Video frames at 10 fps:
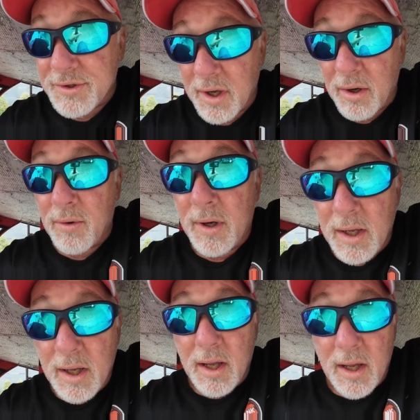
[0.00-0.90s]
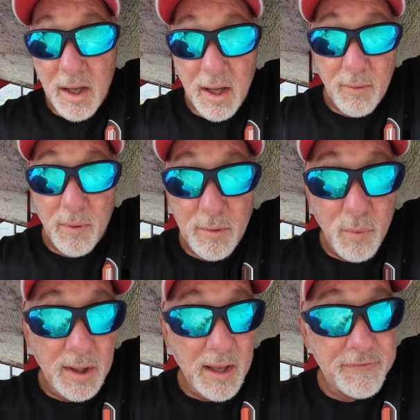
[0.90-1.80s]
So when
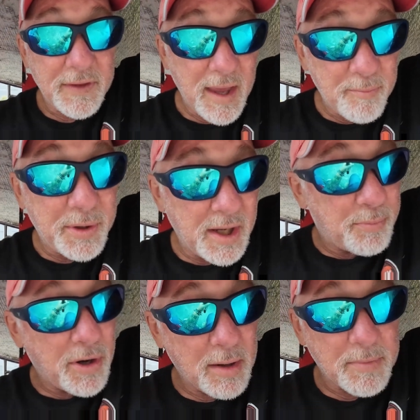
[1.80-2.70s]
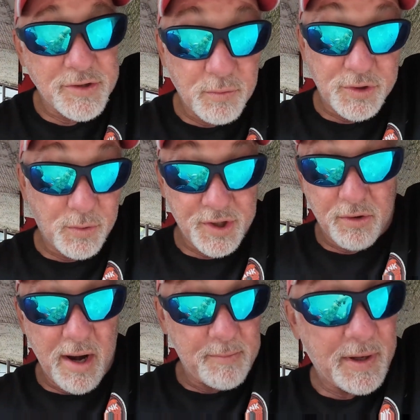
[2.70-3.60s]
we left the MP Apartments, which was a
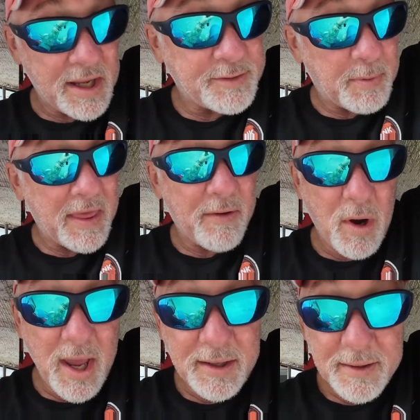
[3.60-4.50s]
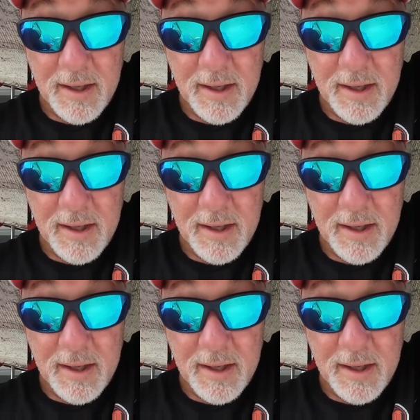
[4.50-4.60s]
great place, by the way,